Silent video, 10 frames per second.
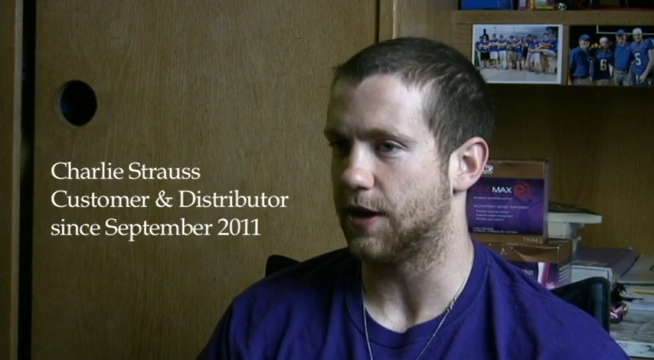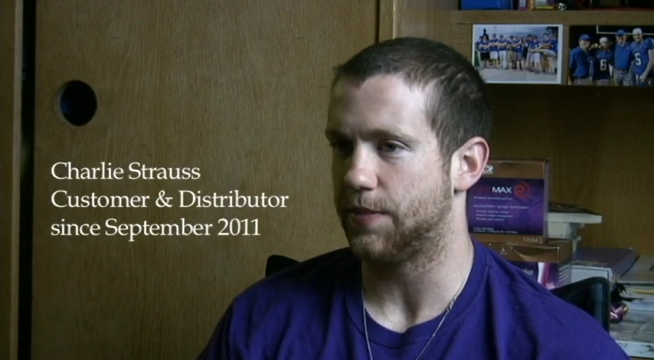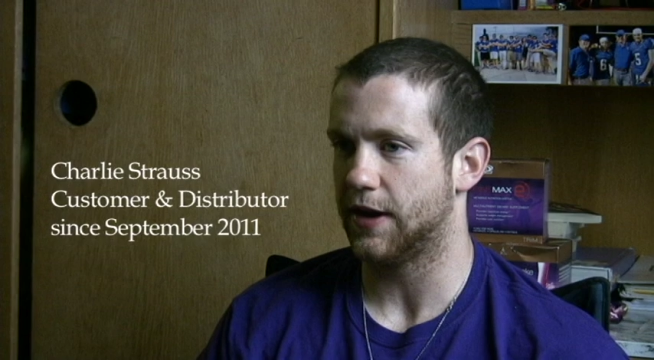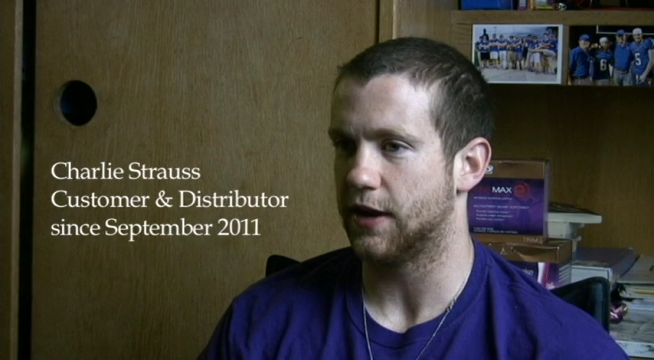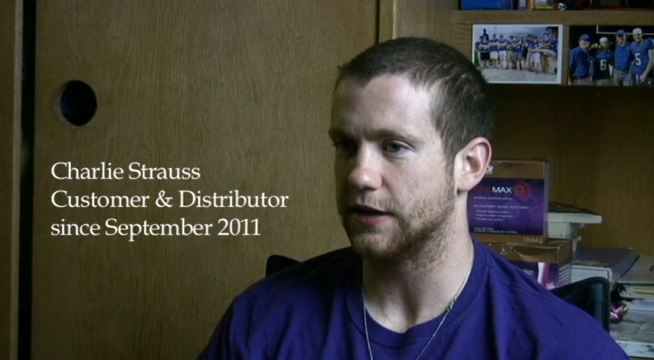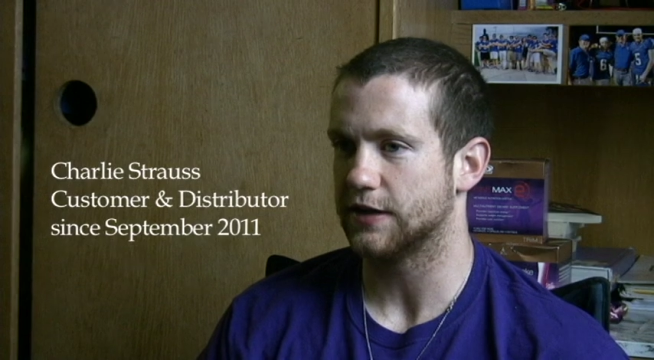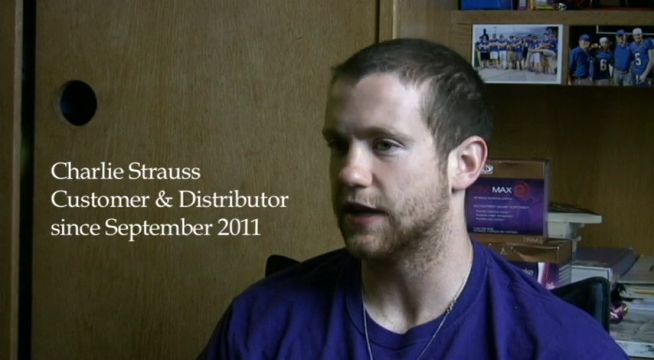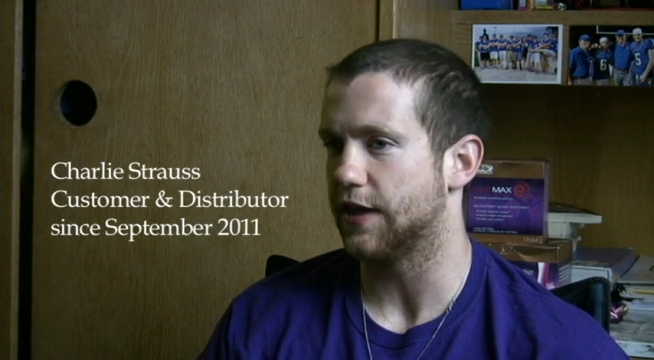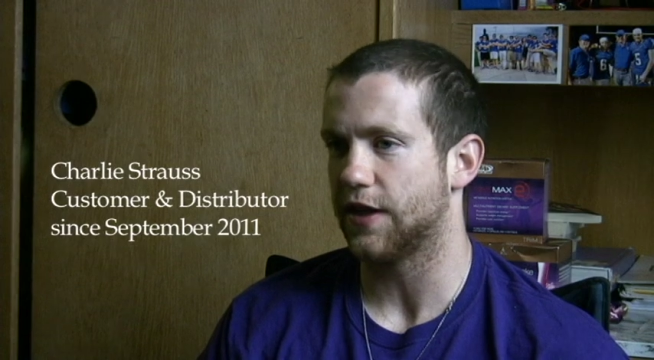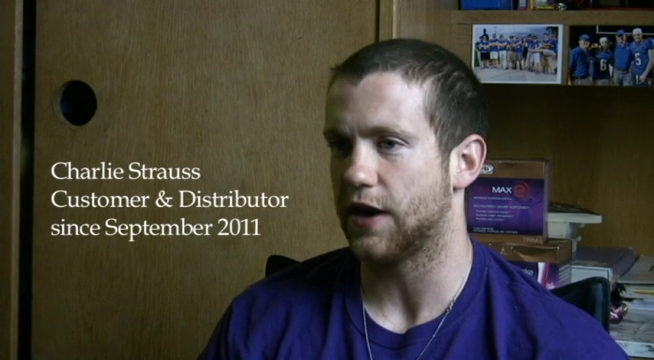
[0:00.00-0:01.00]
parents than I
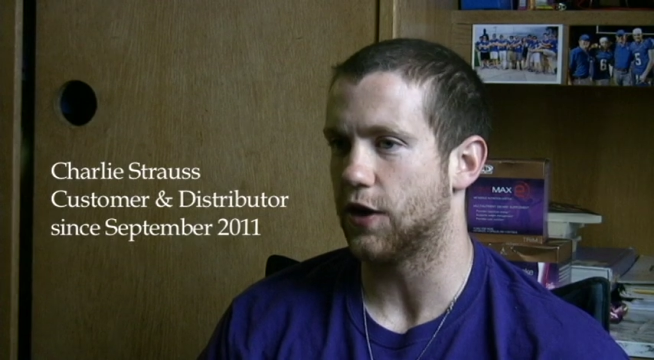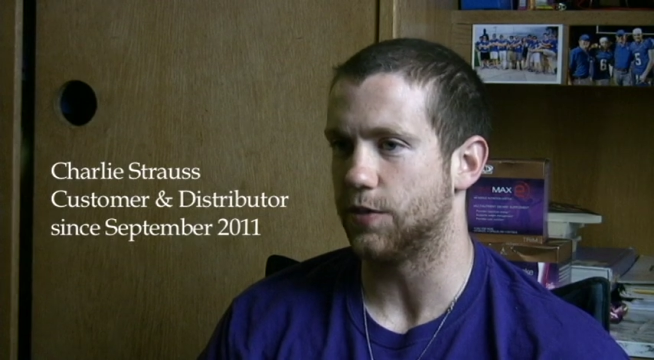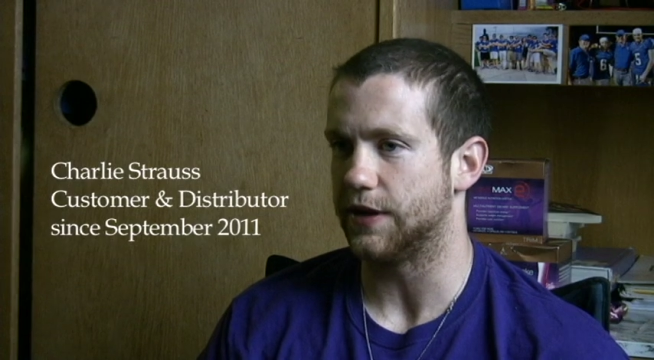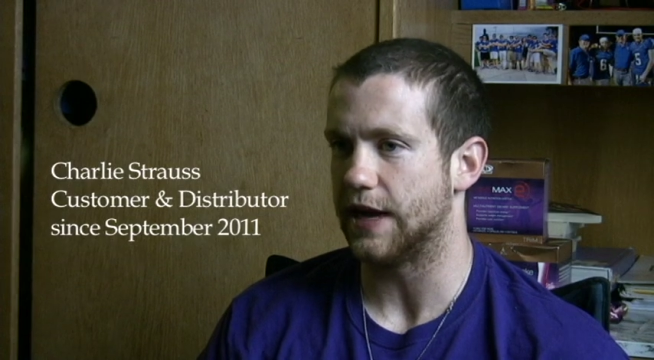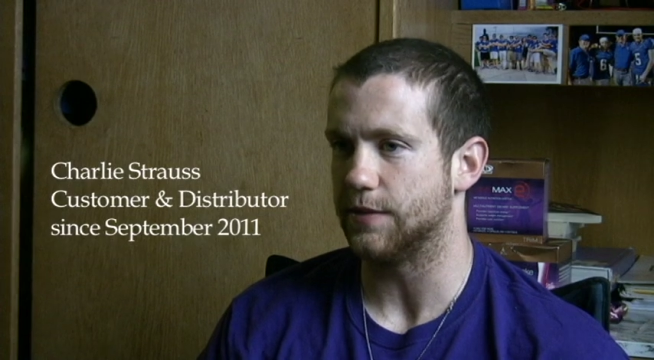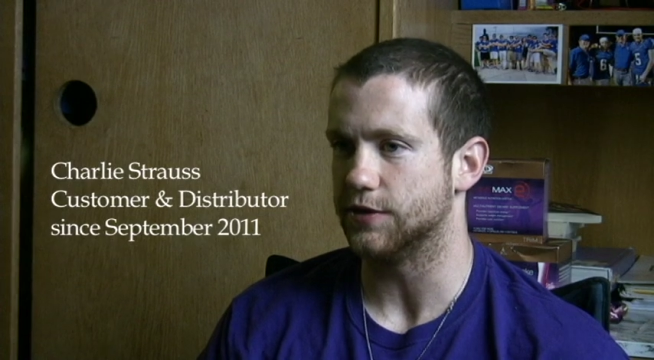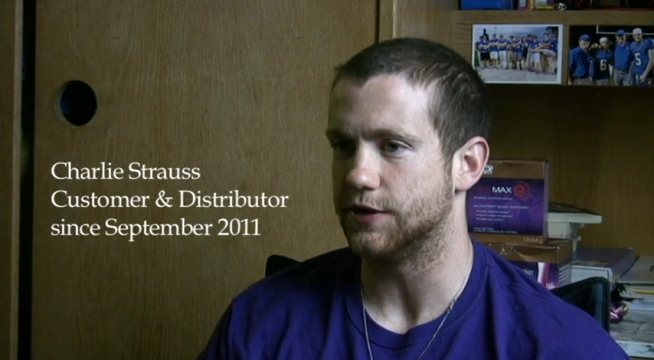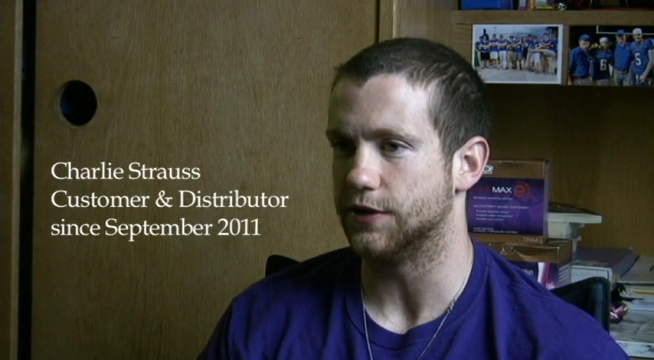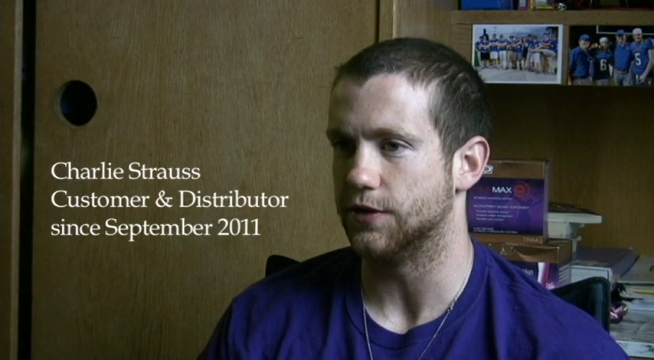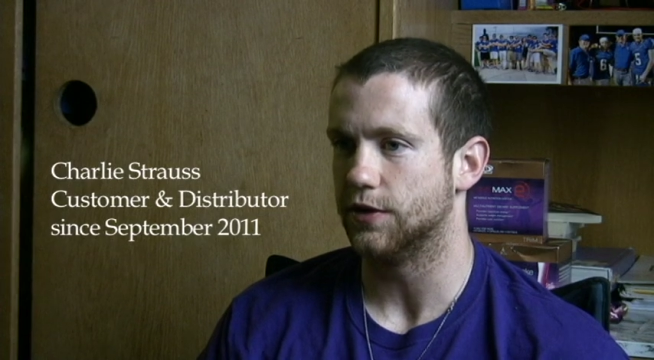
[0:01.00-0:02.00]
thought I would be able
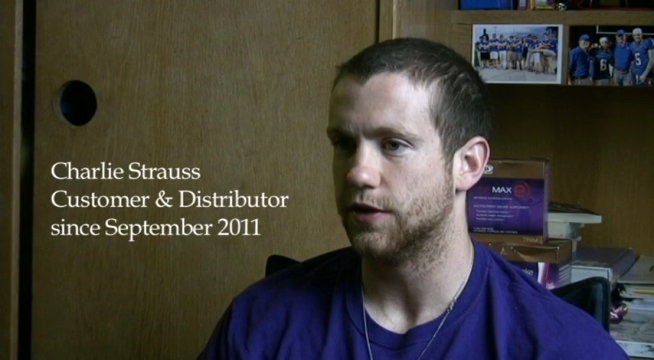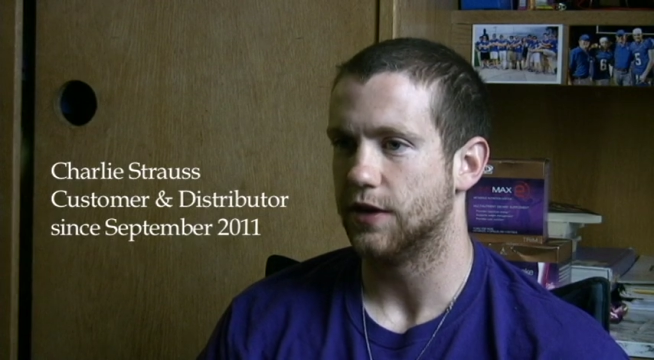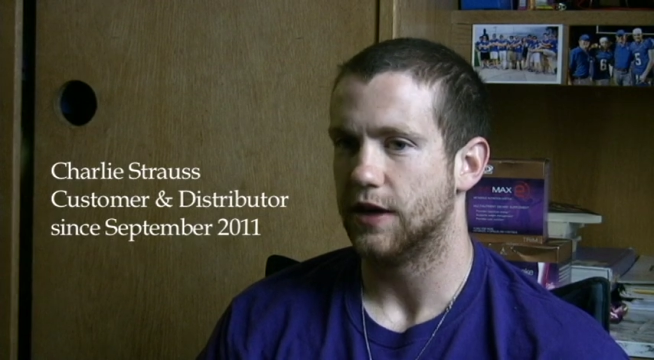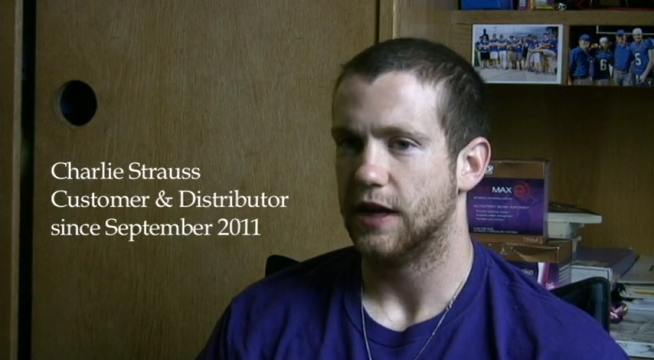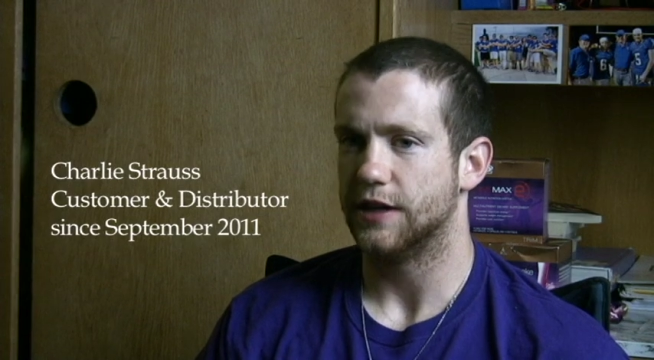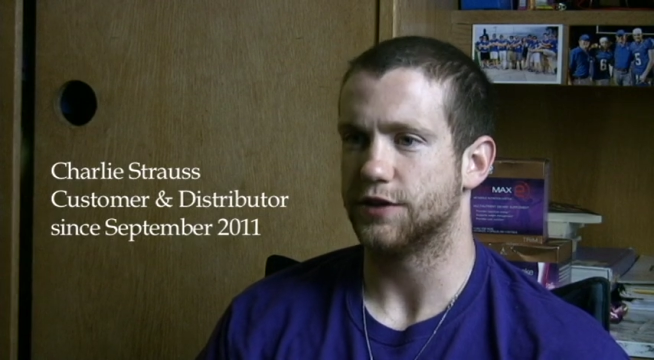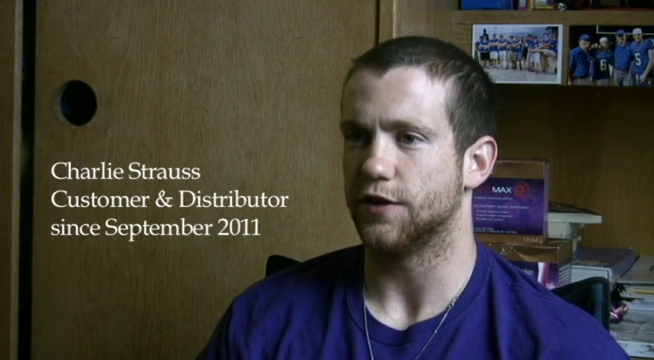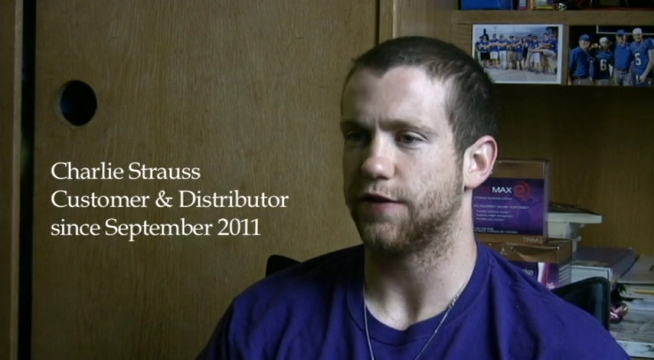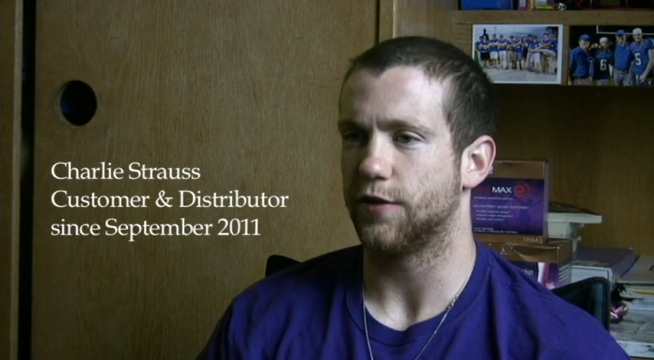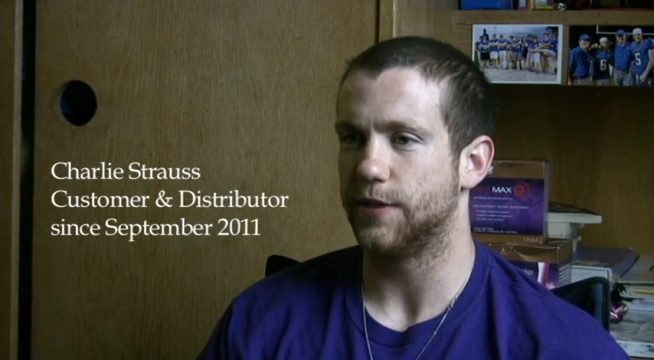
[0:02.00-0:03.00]
to. And so
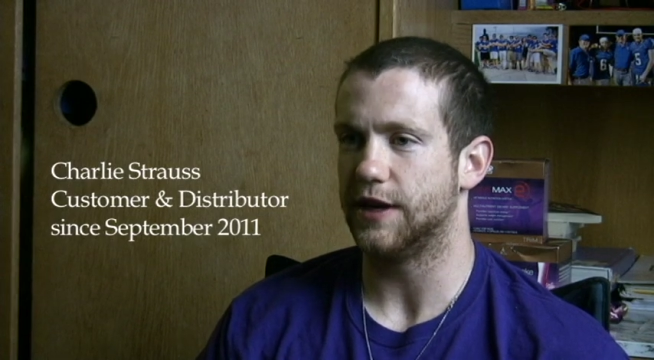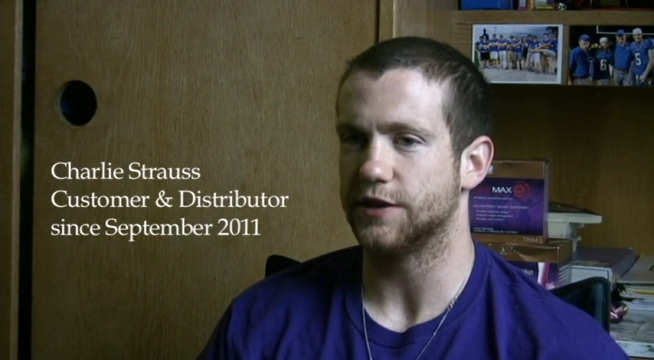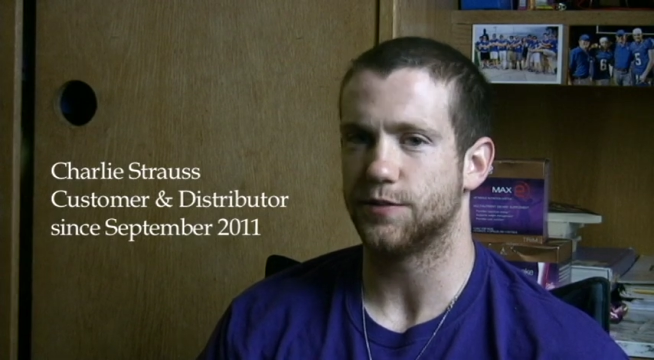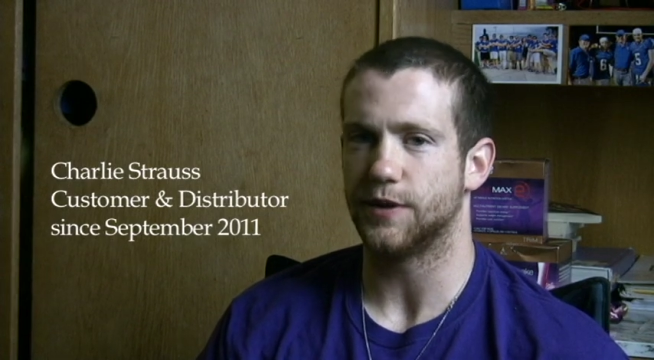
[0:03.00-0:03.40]
for me, it's